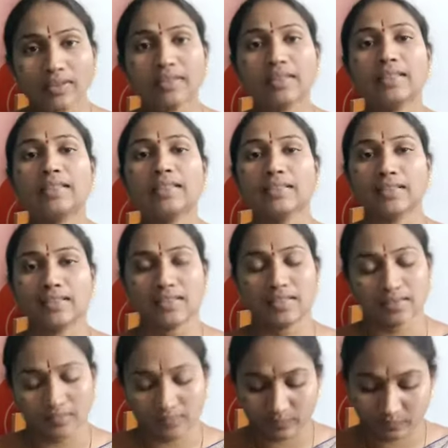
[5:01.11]

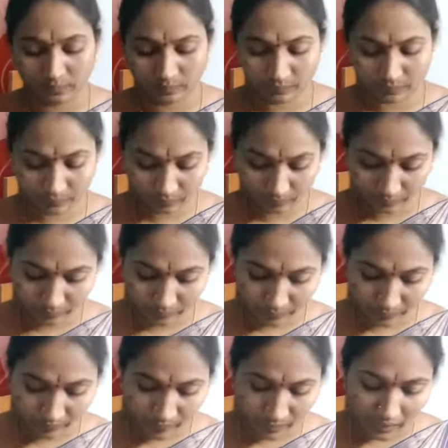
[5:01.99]
eagles.
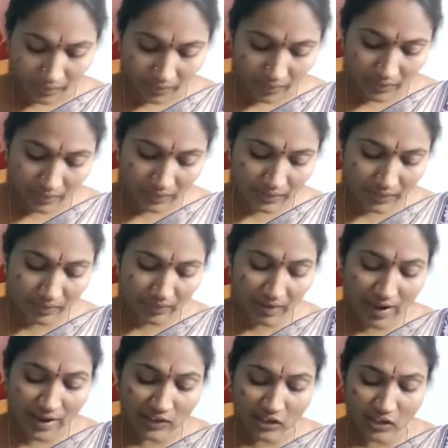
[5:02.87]
Next,
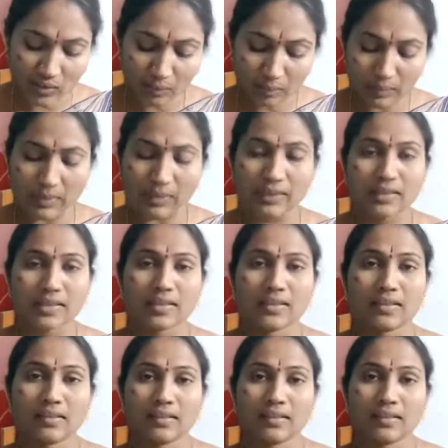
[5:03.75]
scratching birds